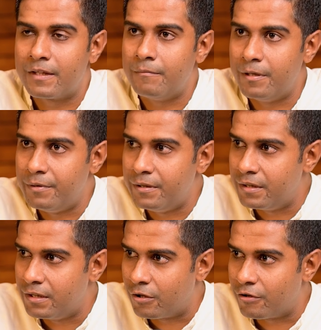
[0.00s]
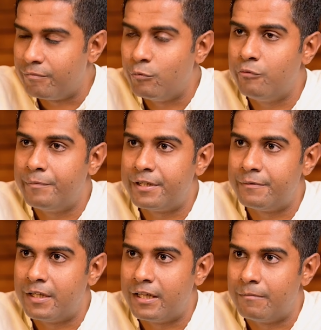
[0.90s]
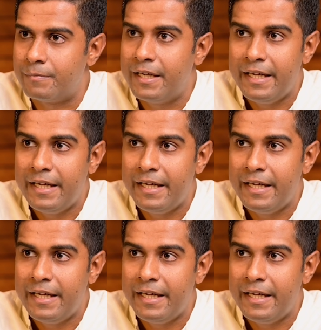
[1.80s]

Maybe a lot of movement will help.